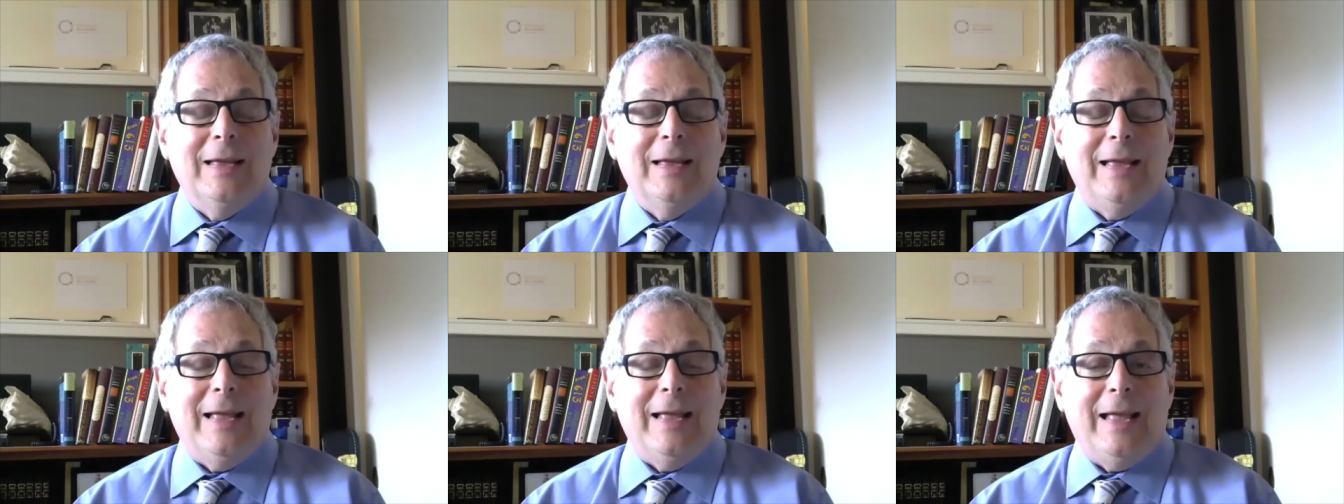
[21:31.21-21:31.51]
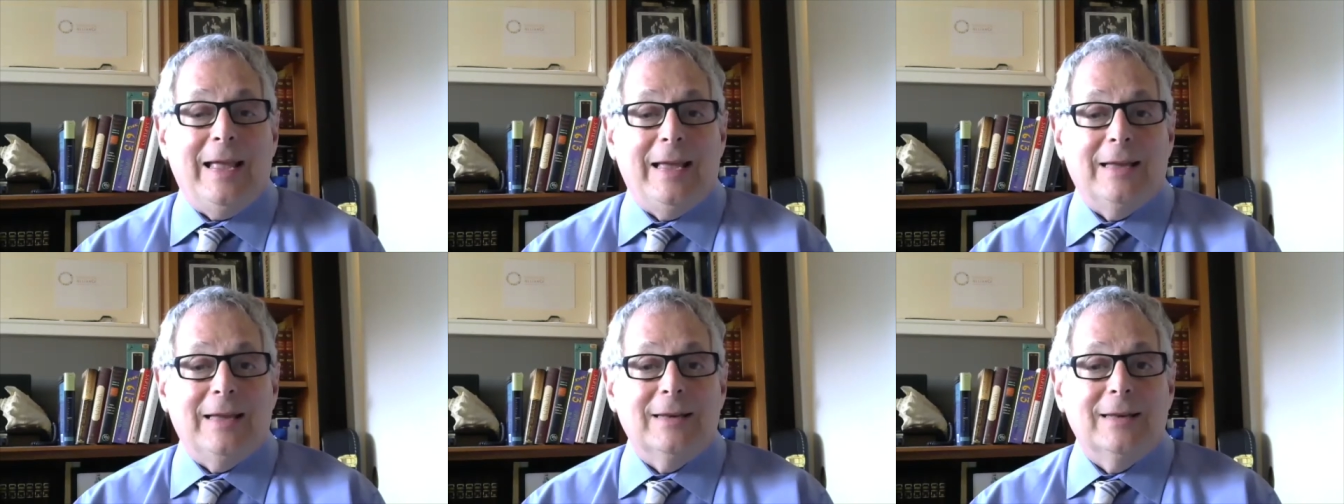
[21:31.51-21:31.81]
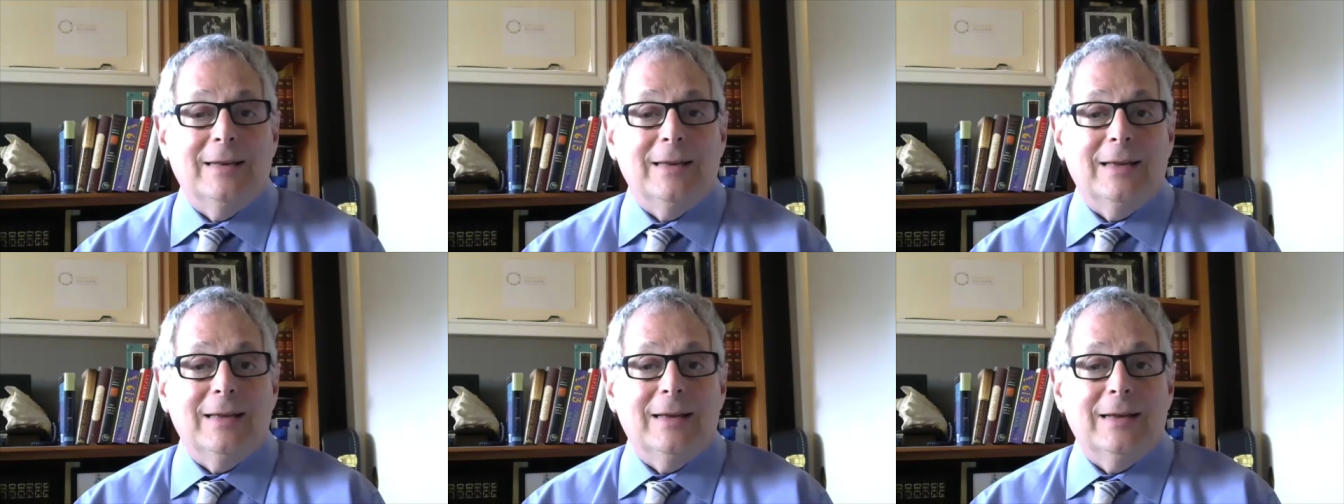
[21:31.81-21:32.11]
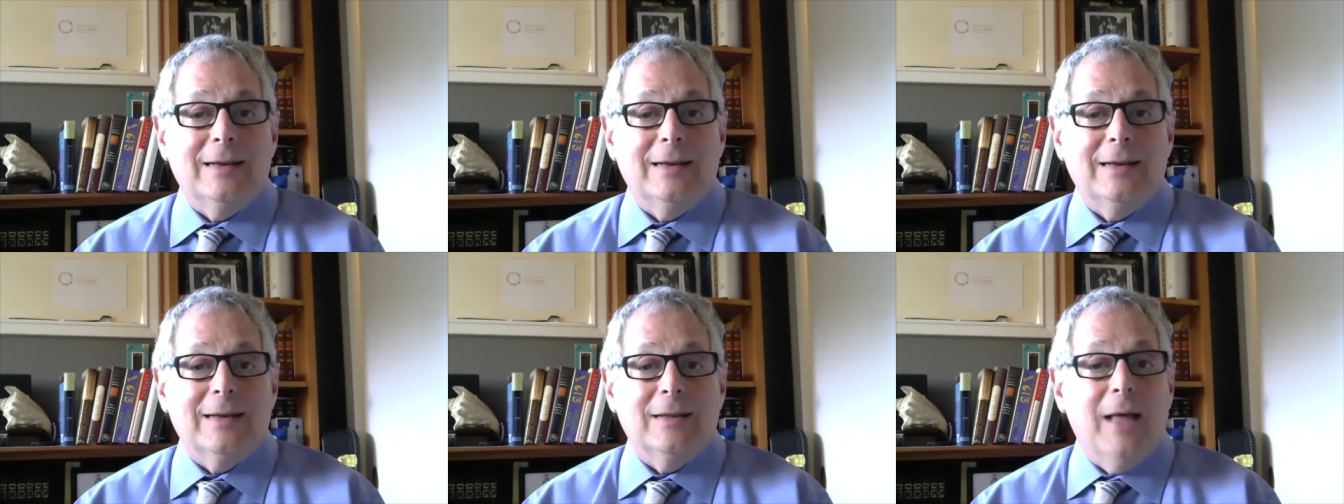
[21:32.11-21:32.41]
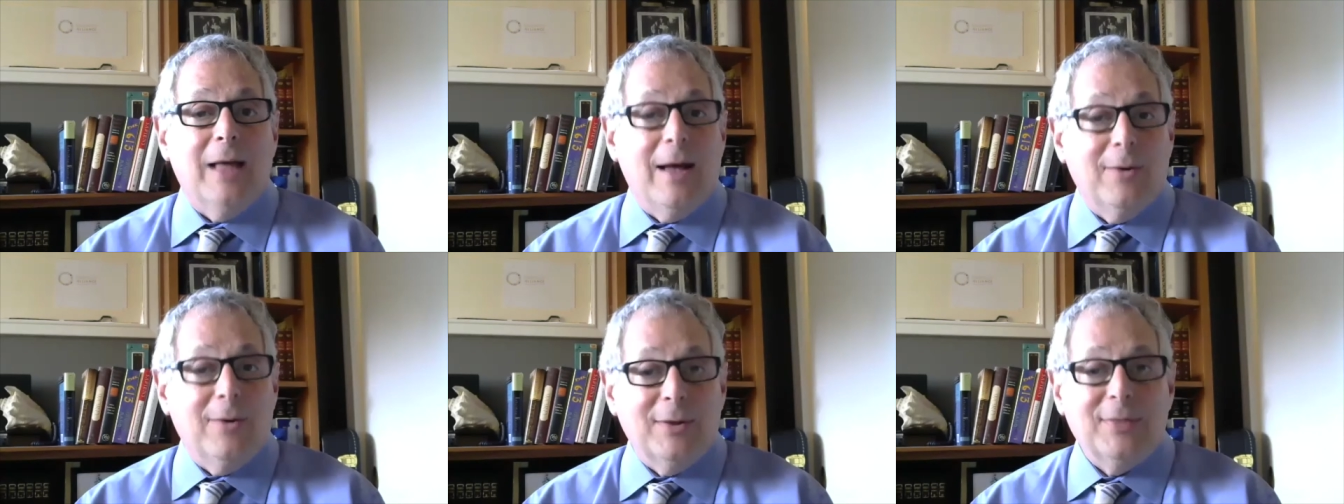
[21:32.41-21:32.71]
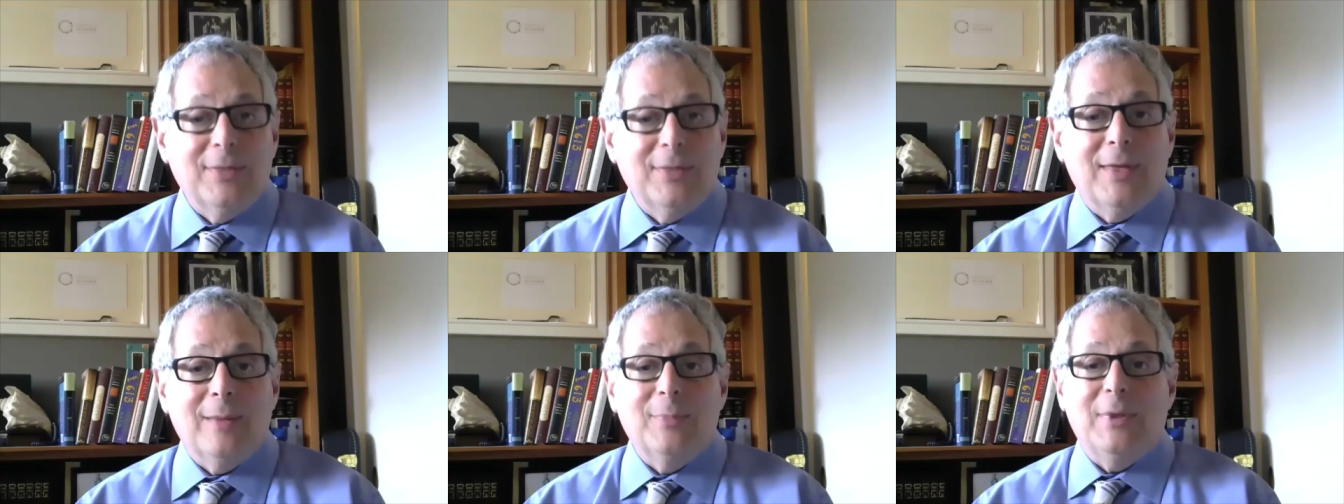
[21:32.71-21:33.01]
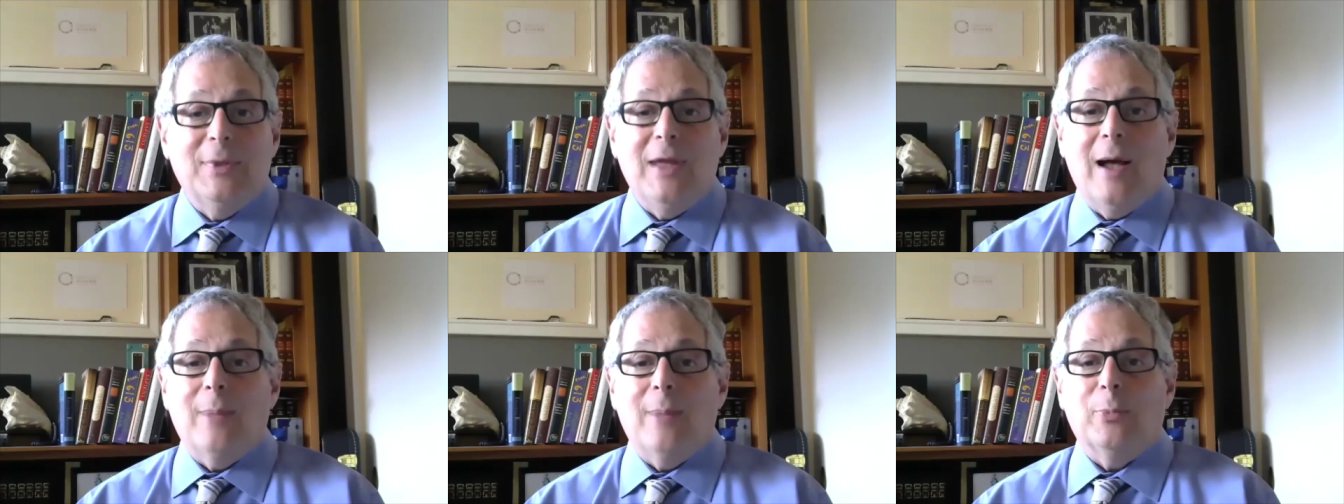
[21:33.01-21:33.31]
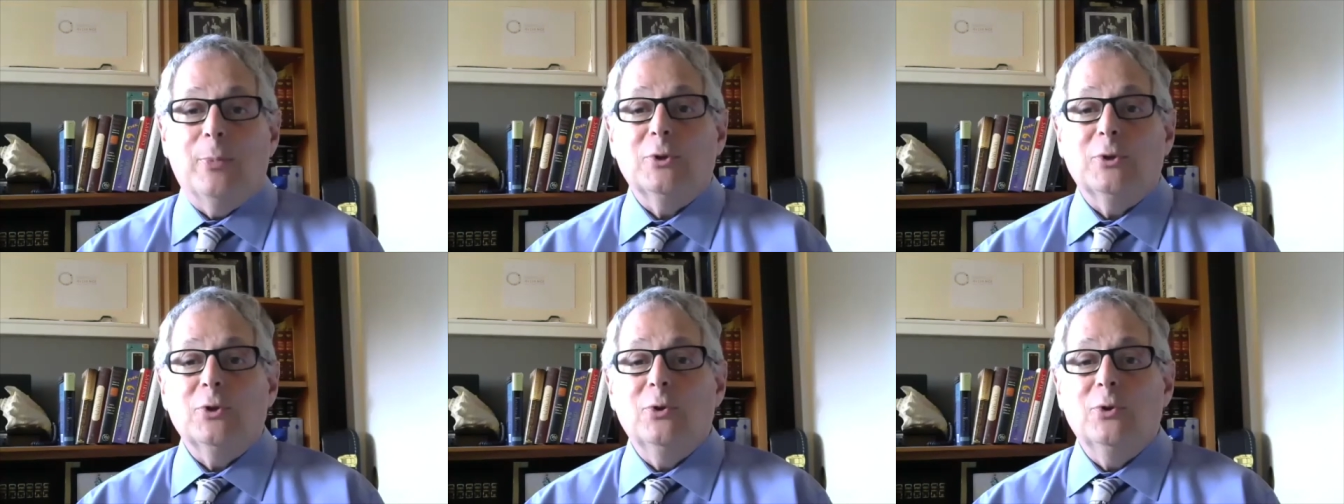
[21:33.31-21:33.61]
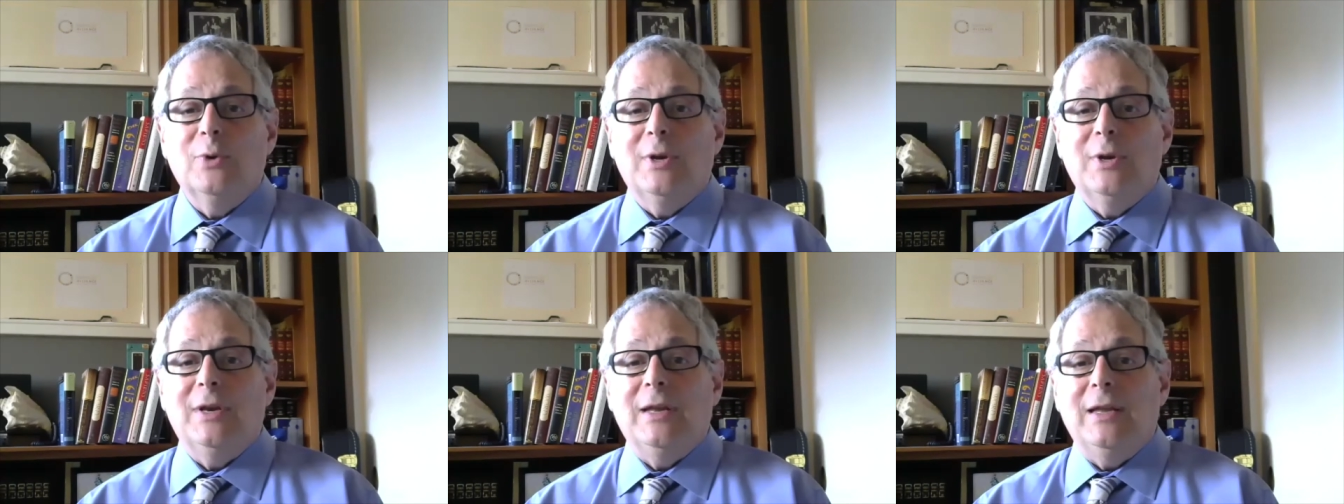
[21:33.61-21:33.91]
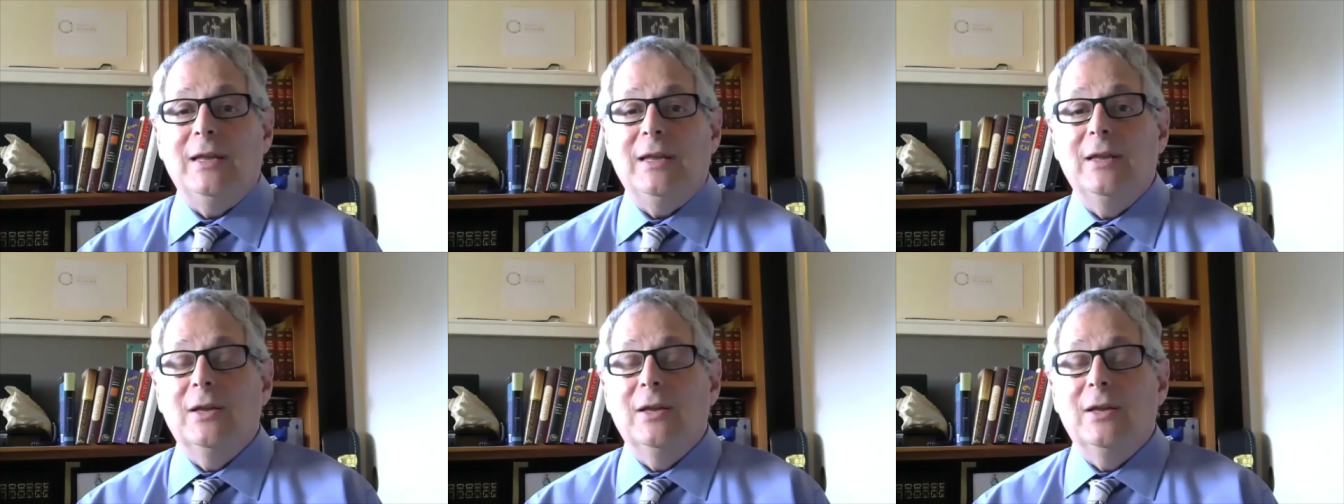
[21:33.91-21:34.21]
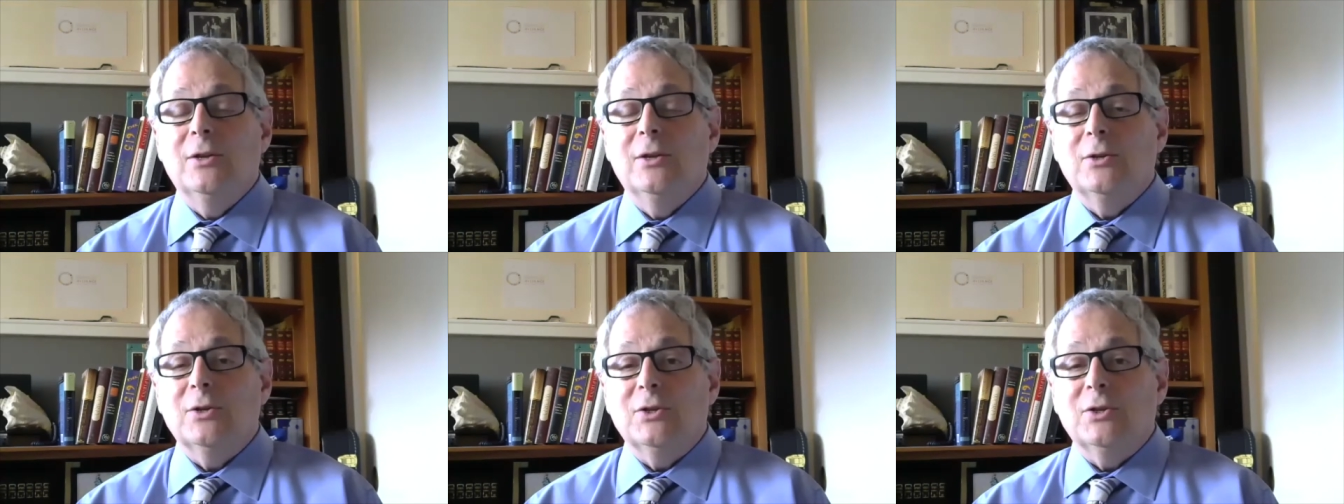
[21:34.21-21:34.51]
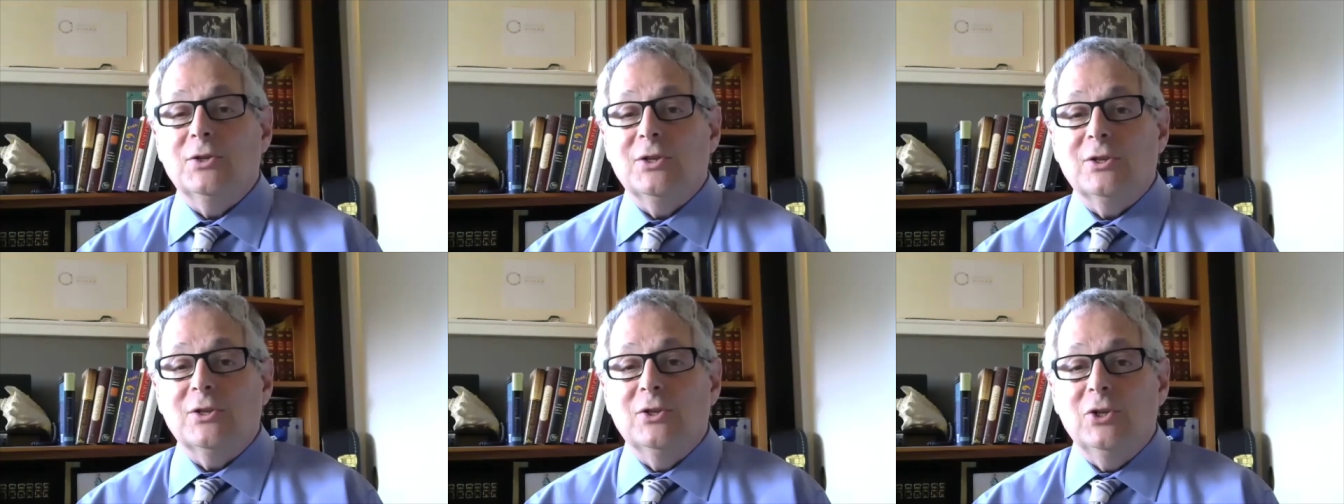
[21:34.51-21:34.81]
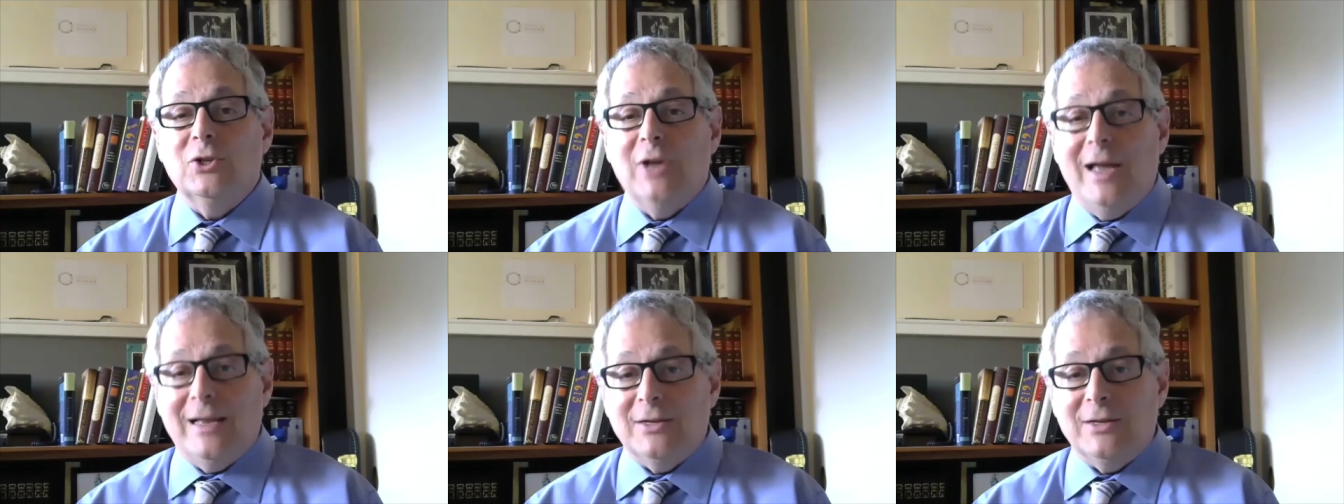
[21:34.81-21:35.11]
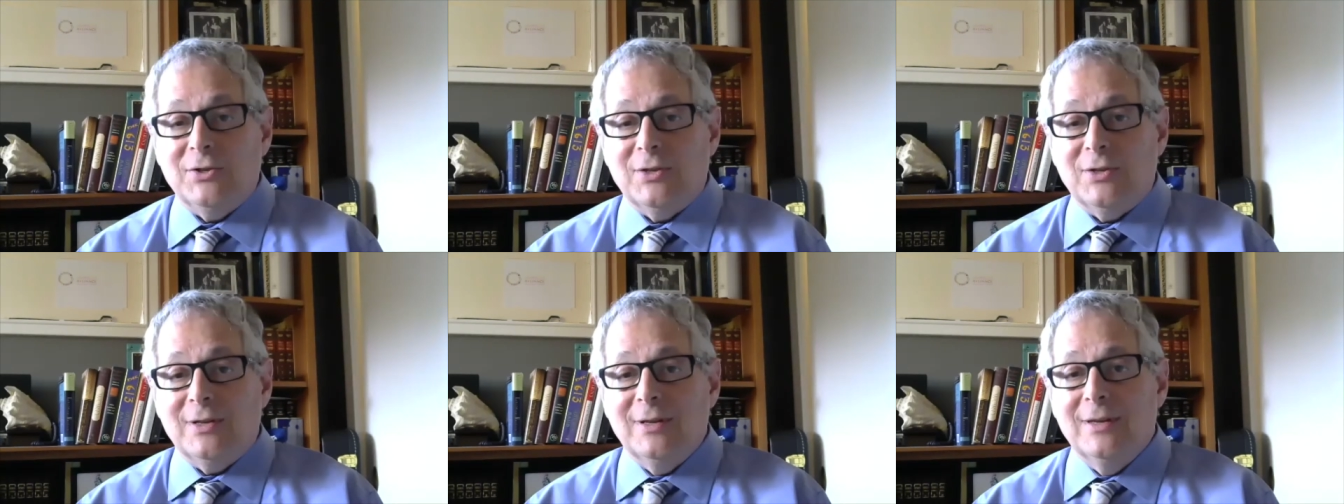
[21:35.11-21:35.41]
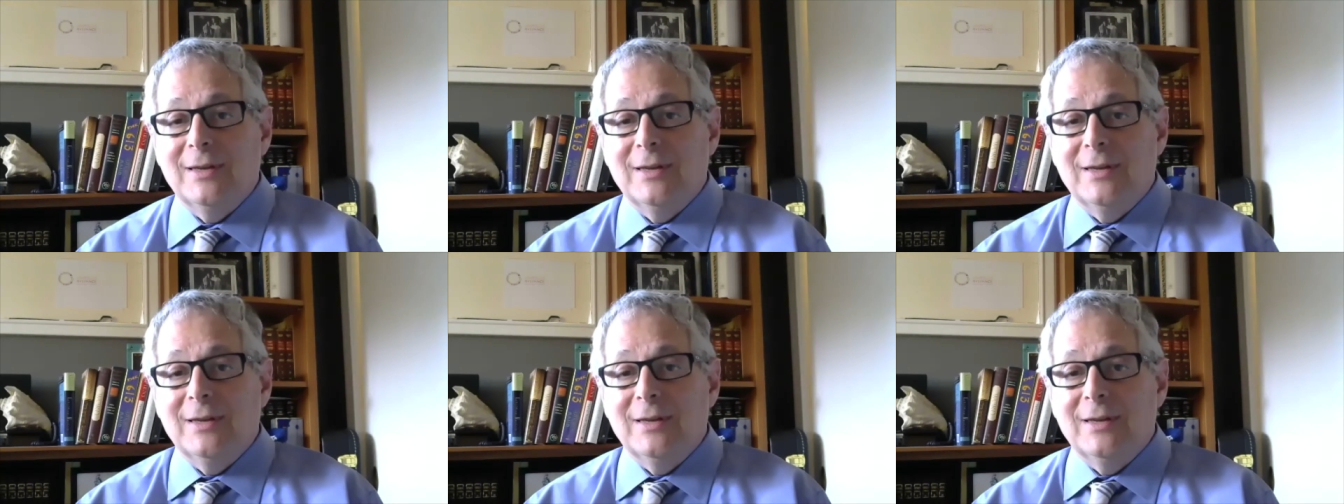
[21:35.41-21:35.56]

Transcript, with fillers: and allowing them the opportunity to suggest